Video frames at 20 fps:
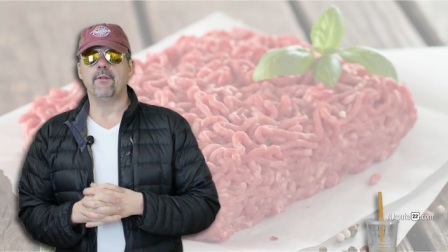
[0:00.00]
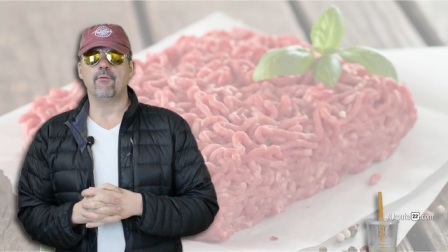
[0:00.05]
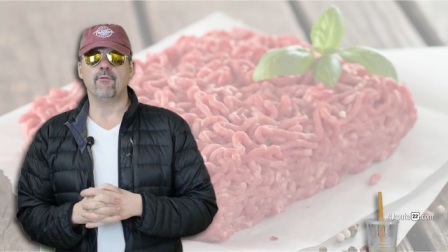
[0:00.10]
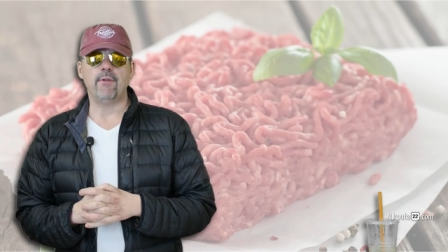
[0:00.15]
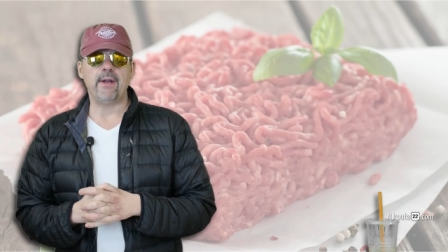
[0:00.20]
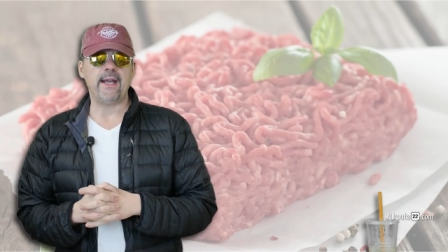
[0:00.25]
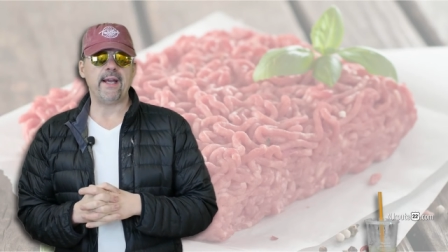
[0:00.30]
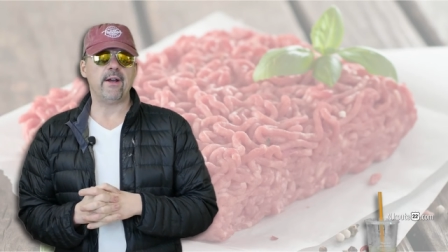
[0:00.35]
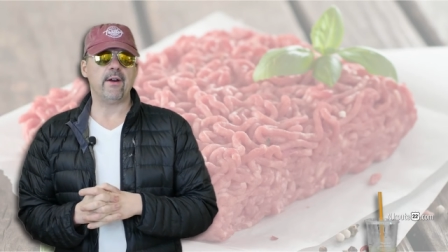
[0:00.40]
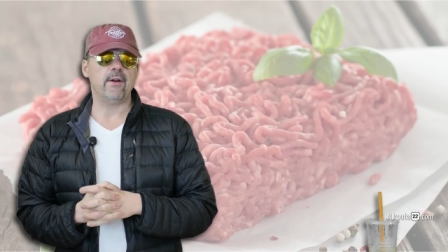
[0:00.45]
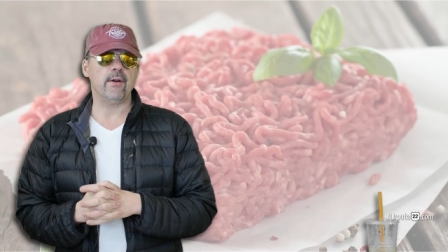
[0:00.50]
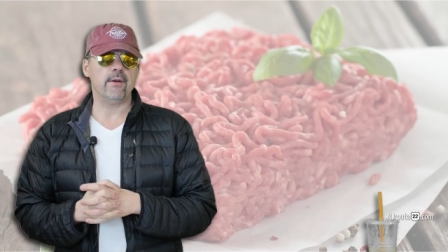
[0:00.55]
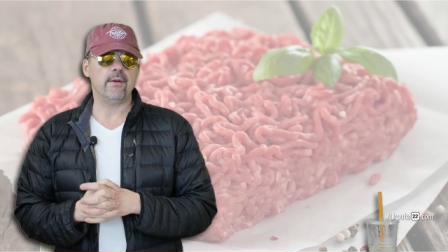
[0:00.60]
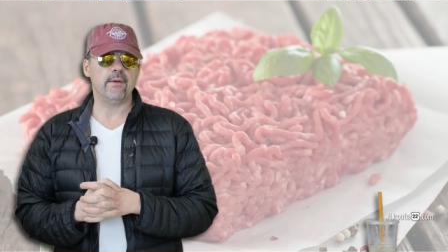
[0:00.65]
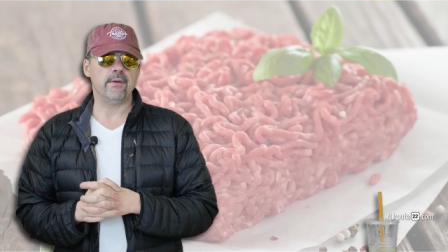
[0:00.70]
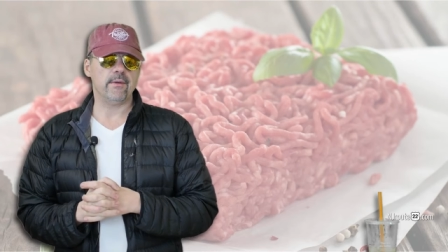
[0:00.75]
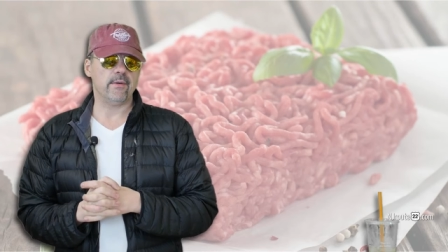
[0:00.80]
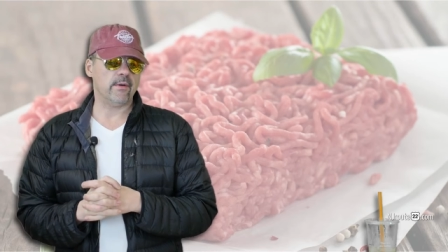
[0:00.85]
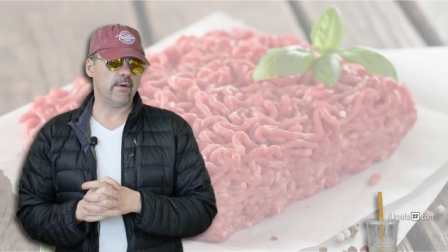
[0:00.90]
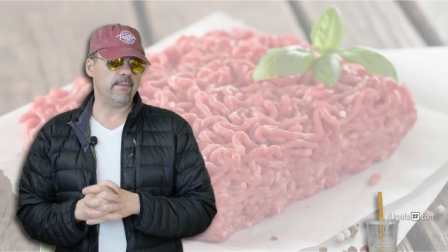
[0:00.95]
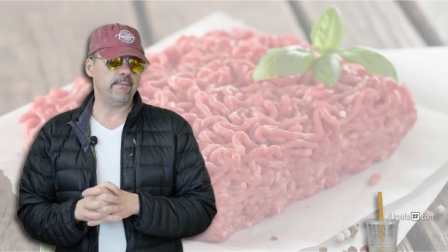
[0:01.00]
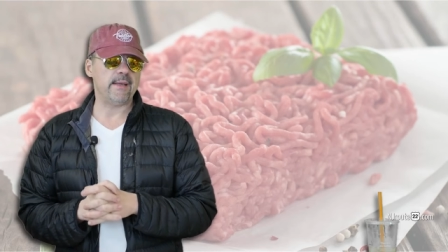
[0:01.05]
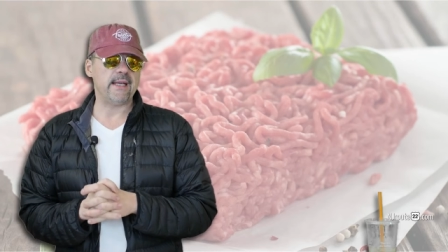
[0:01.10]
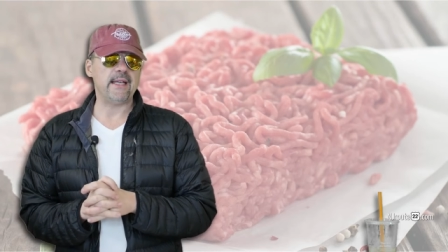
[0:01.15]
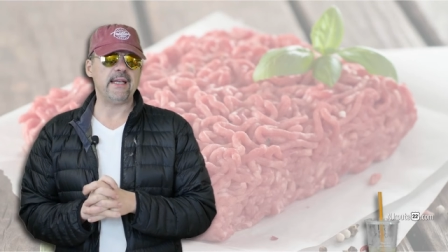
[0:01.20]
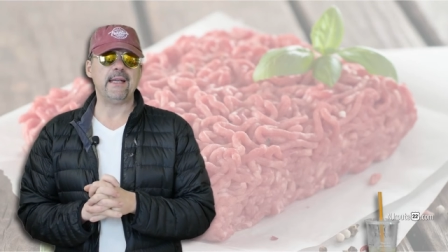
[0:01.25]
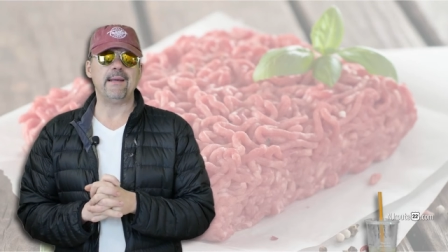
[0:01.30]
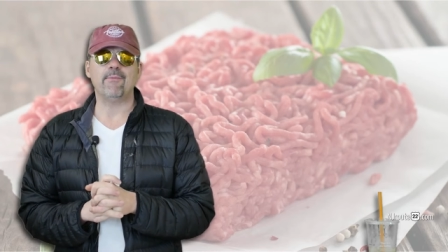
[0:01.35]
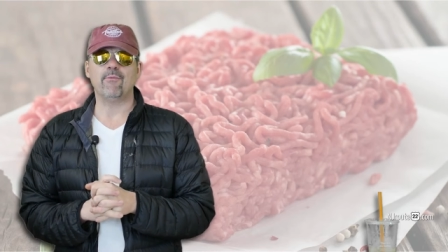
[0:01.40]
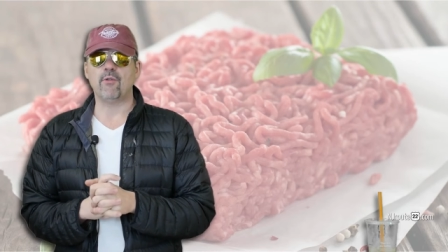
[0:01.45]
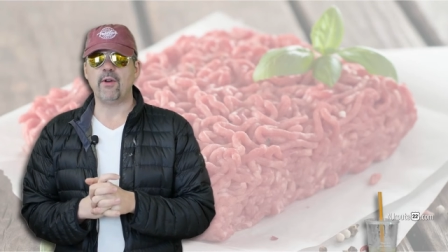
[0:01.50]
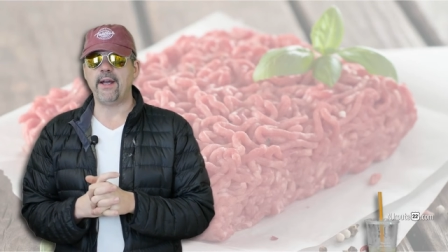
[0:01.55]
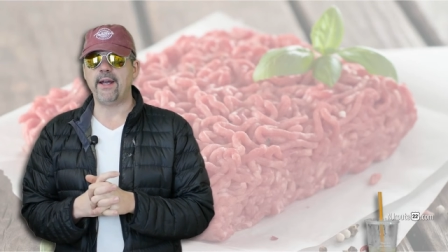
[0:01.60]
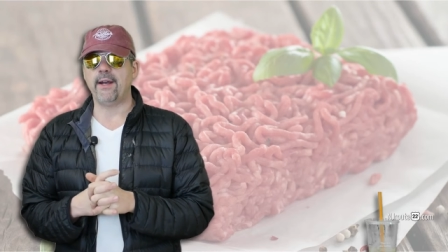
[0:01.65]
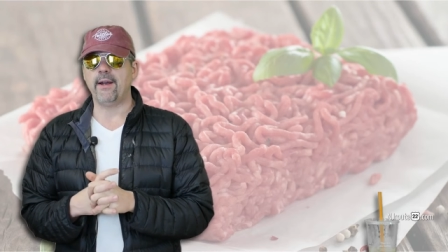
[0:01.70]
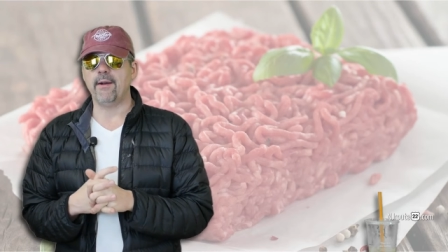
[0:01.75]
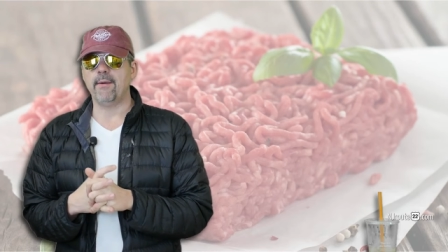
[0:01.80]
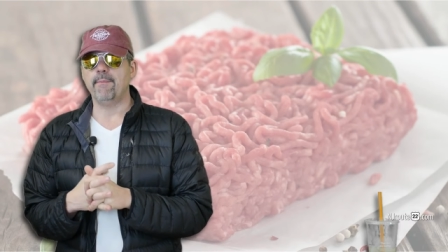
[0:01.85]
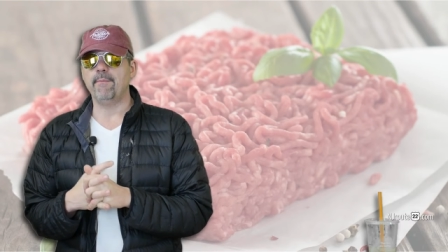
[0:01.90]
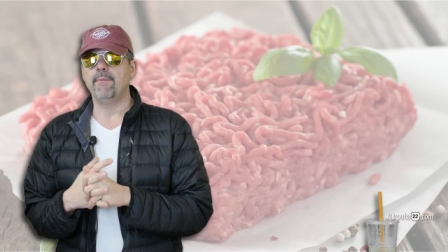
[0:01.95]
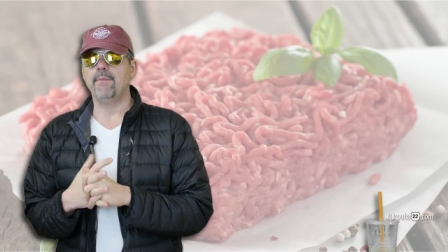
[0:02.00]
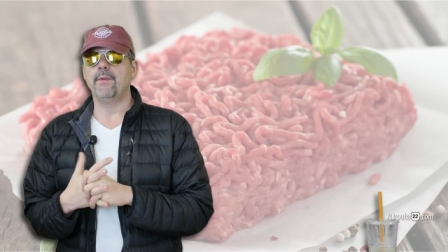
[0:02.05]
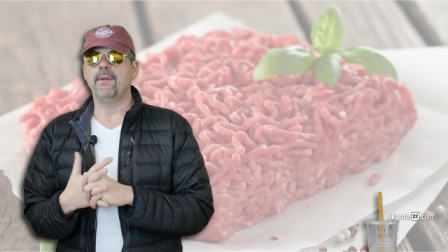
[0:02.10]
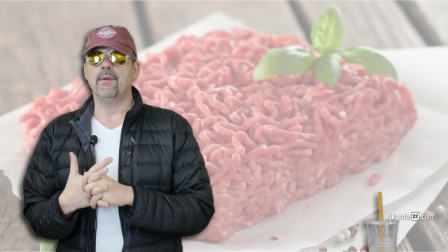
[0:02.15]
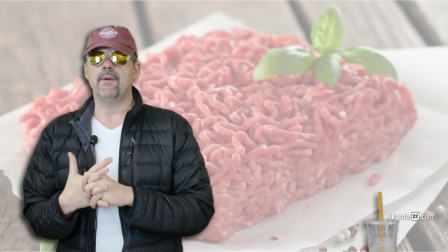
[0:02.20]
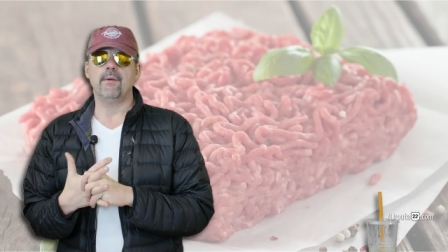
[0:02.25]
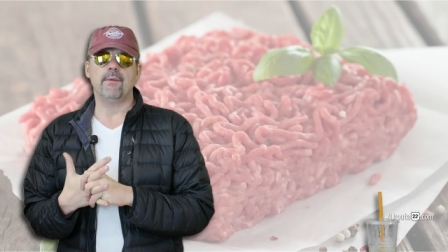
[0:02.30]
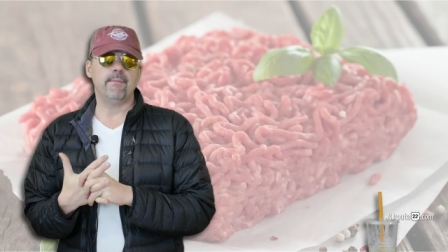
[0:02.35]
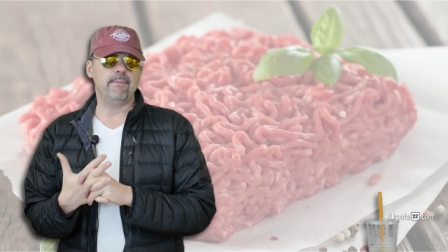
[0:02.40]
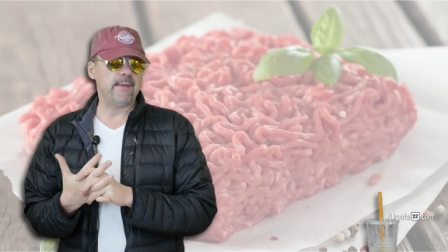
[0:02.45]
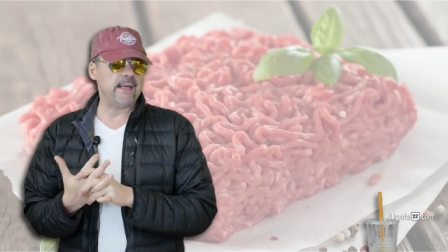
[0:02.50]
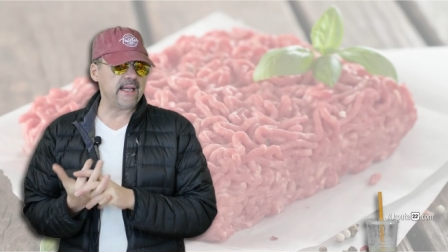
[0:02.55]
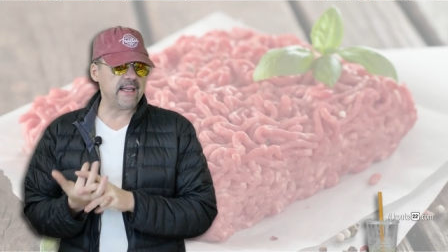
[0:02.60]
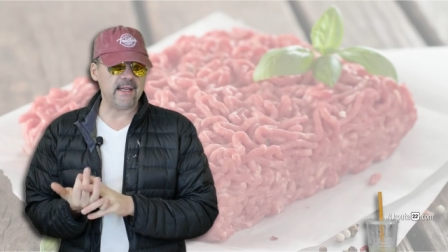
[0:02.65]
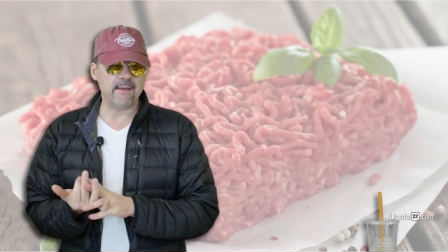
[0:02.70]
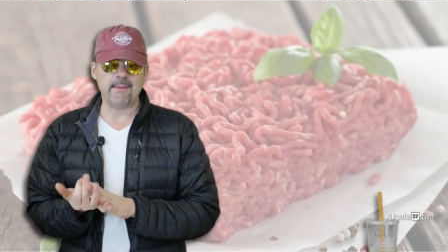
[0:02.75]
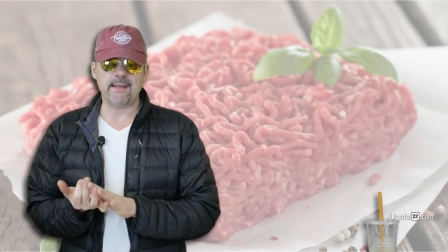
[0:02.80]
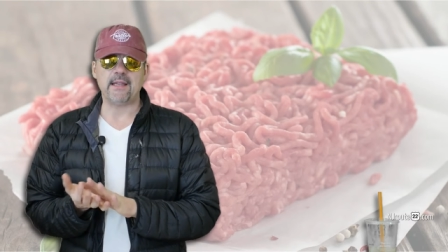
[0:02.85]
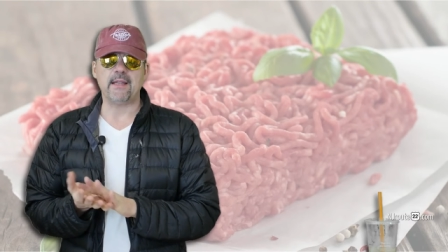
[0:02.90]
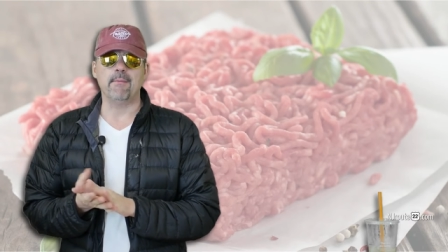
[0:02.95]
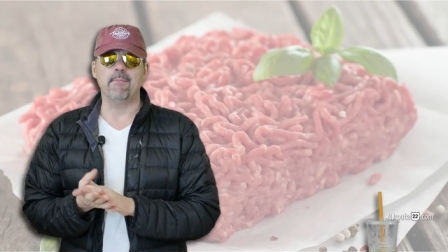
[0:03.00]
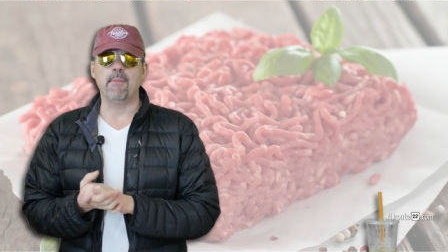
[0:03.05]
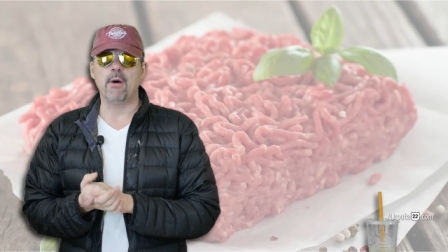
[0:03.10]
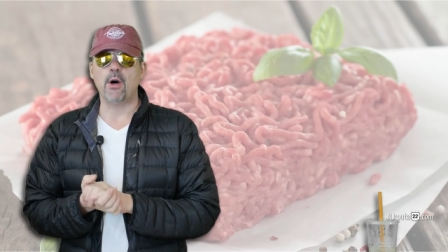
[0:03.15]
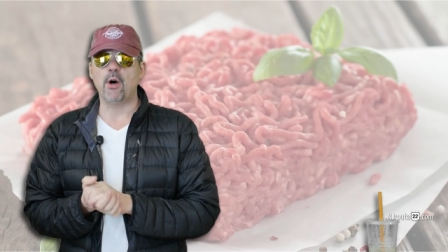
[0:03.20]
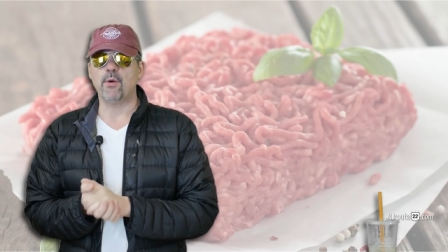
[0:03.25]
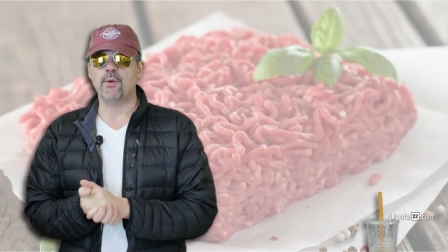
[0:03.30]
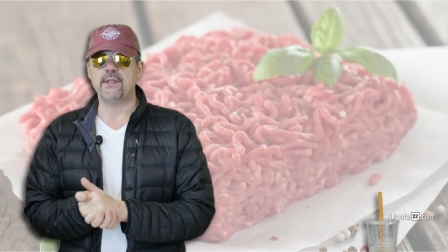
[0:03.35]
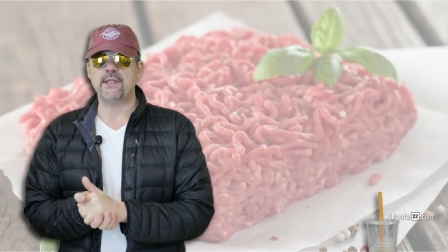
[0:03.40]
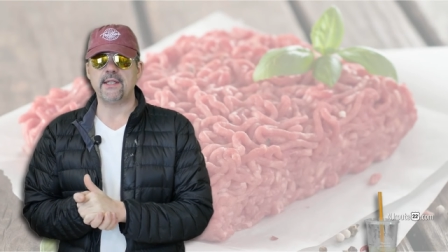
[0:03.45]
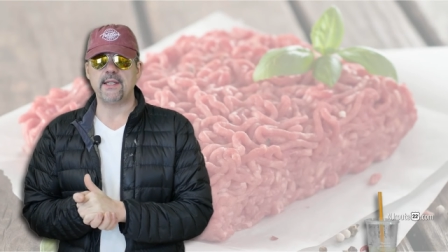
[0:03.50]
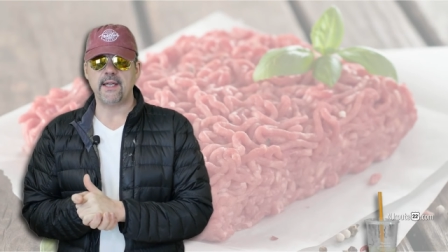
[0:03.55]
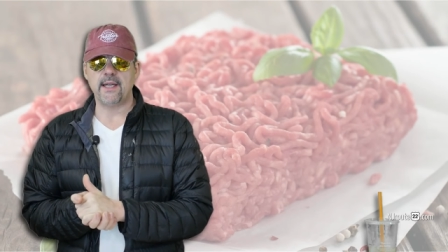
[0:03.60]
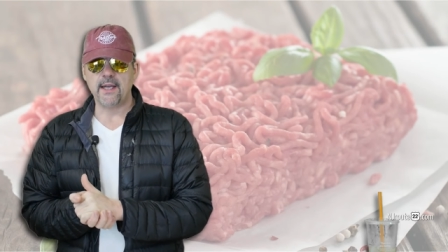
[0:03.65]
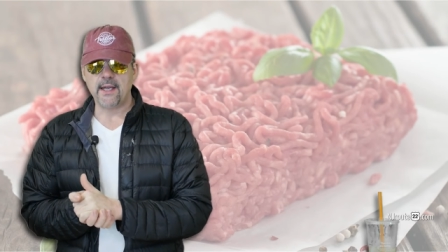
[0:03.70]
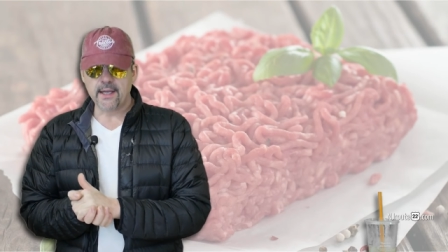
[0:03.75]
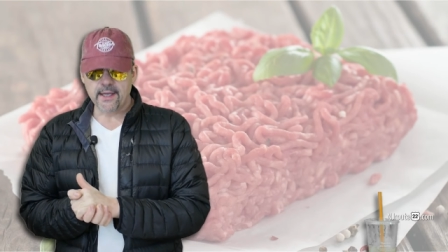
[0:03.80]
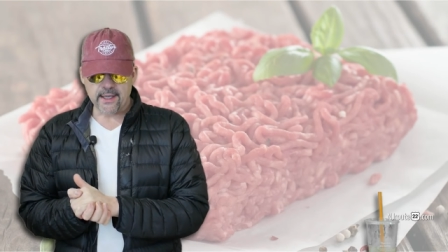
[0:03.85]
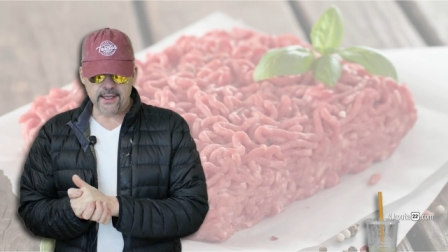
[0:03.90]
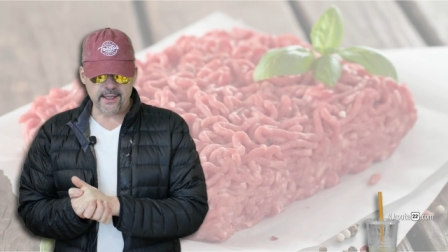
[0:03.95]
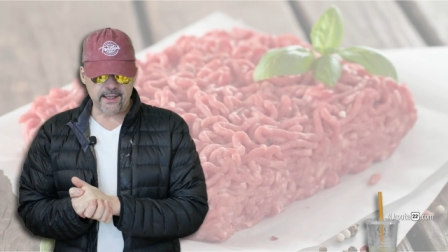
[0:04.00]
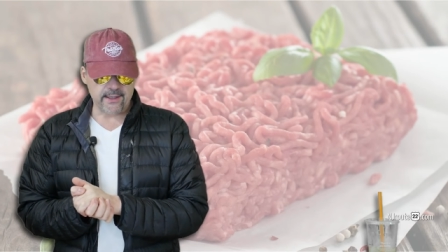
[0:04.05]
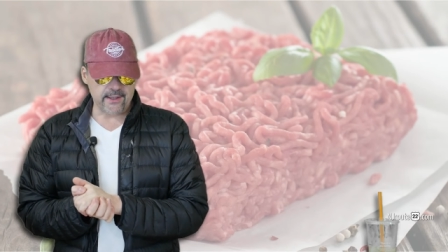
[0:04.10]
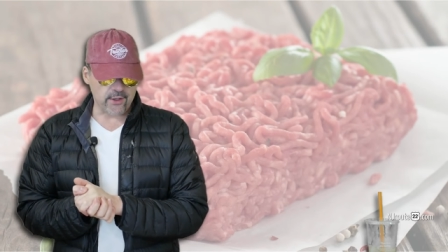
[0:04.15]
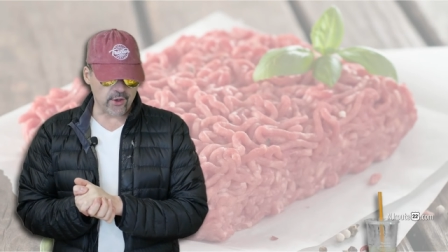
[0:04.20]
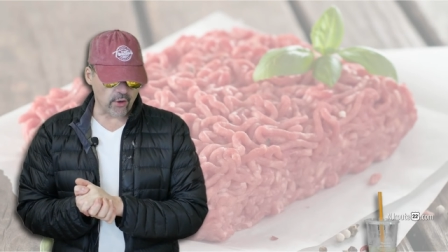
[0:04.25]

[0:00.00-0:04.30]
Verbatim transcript: rare or medium rare or medium at the most is